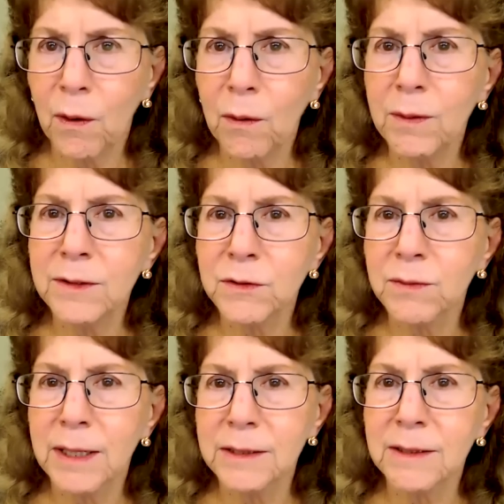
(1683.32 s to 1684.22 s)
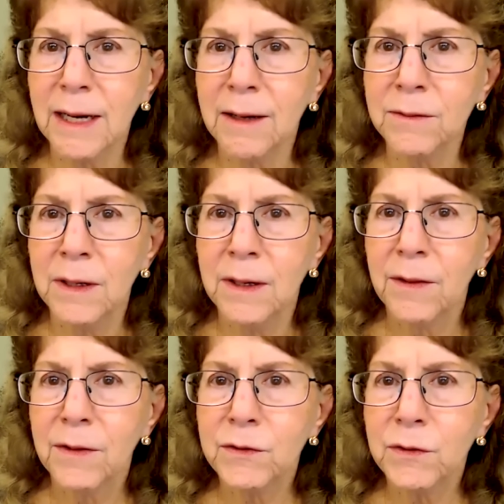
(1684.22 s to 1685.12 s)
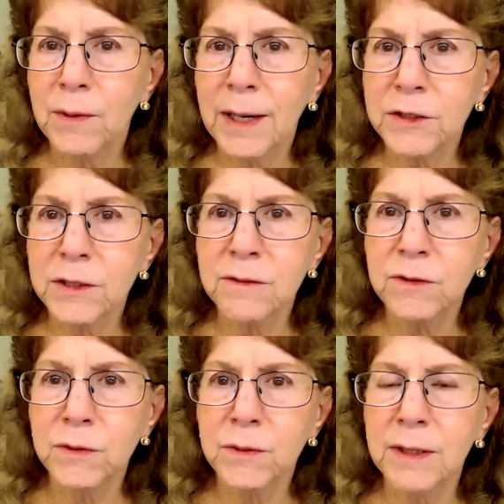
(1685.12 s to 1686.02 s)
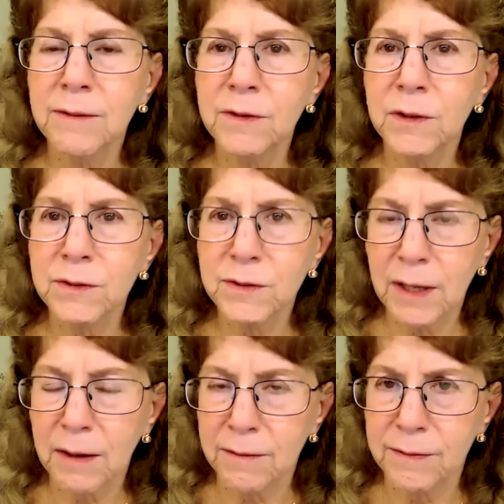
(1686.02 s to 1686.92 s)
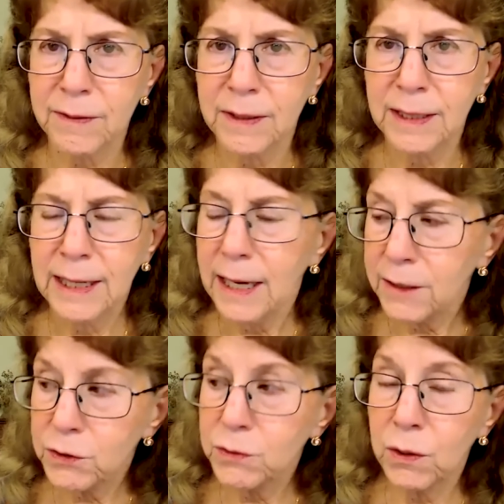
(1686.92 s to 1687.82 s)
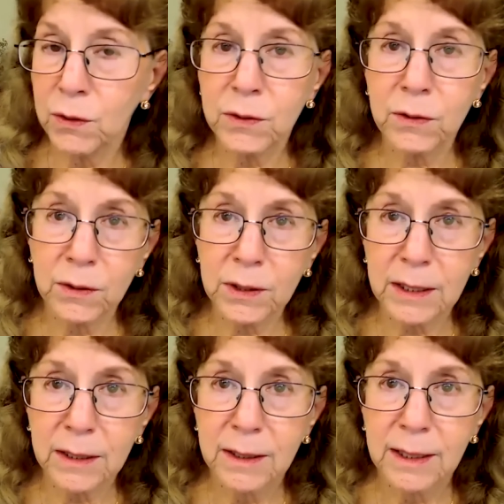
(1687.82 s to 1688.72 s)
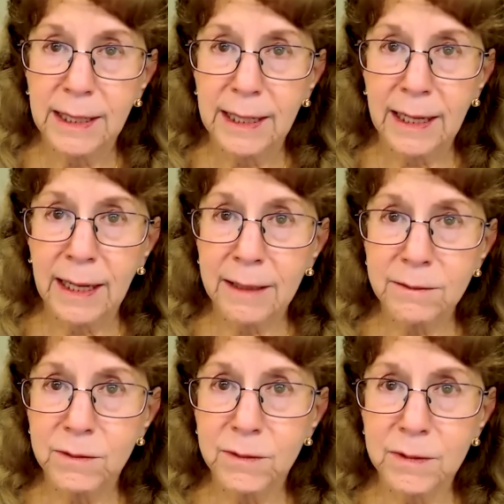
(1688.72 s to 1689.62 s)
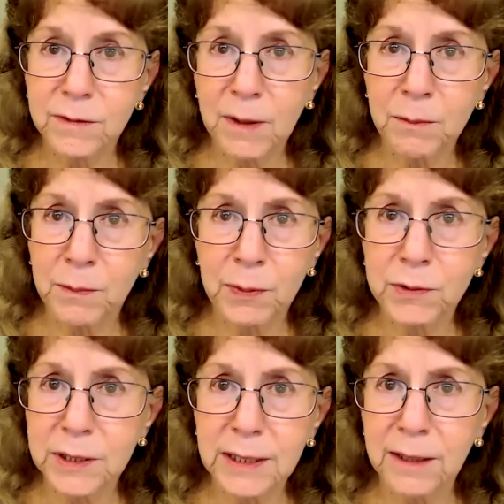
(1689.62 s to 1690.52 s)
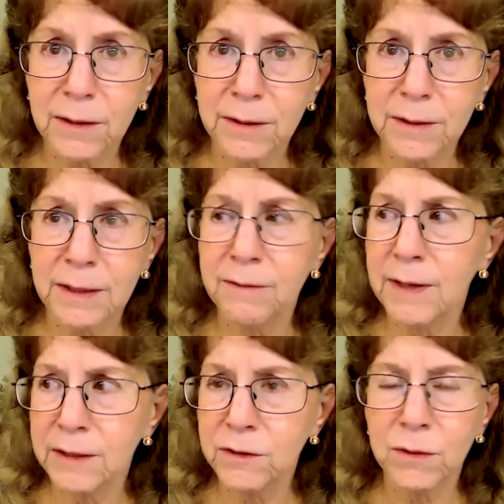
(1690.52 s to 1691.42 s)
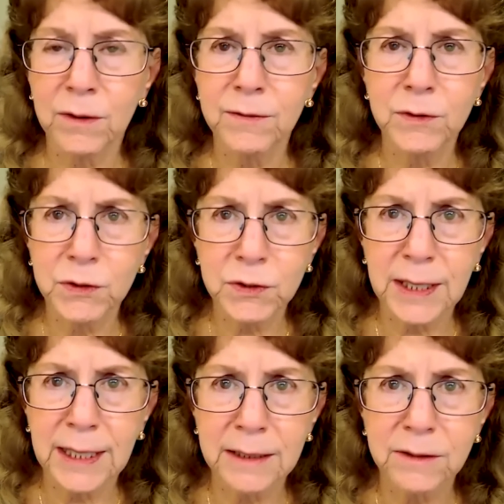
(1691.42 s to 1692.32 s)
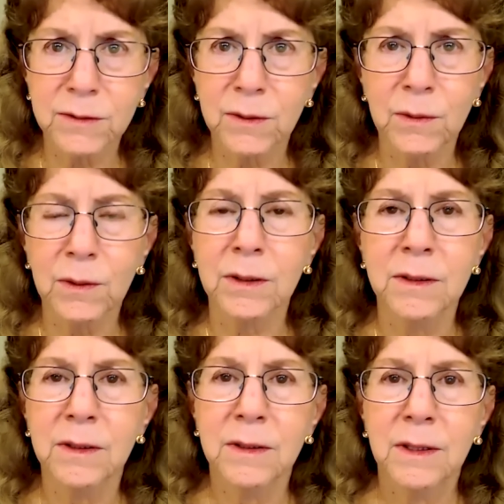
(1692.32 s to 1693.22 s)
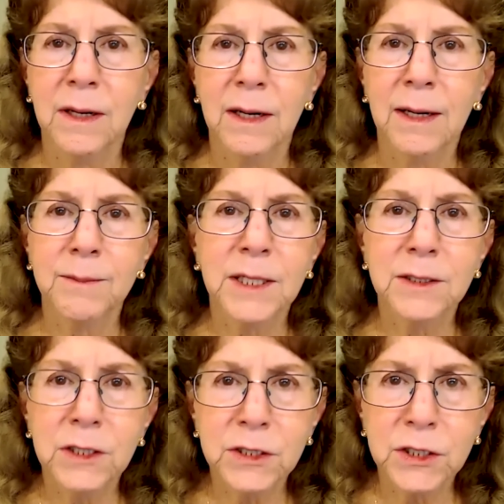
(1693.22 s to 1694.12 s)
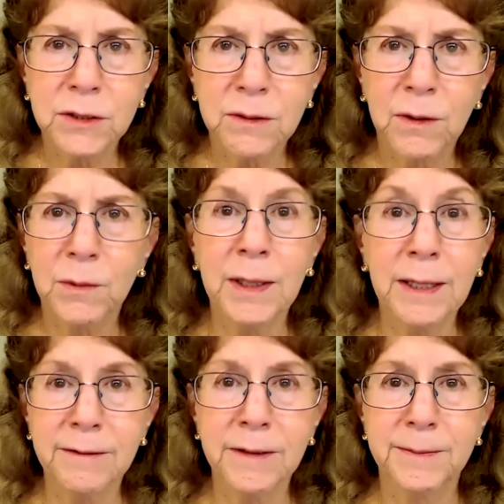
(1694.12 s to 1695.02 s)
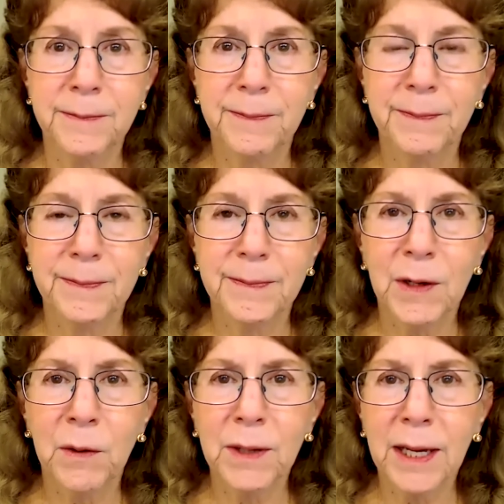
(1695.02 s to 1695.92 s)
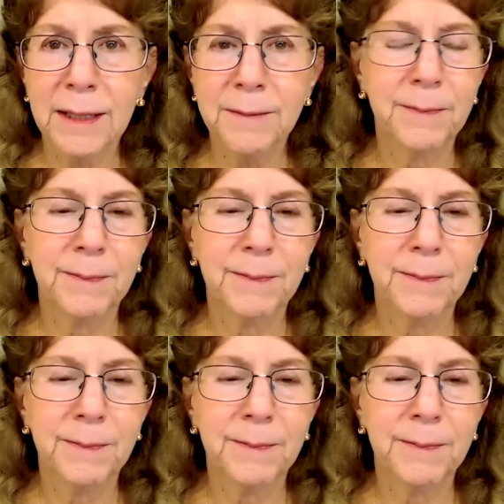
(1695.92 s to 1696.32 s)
always write down the directions you give yourself as you go to look at some particular event or future date or condition or whatever. Okay.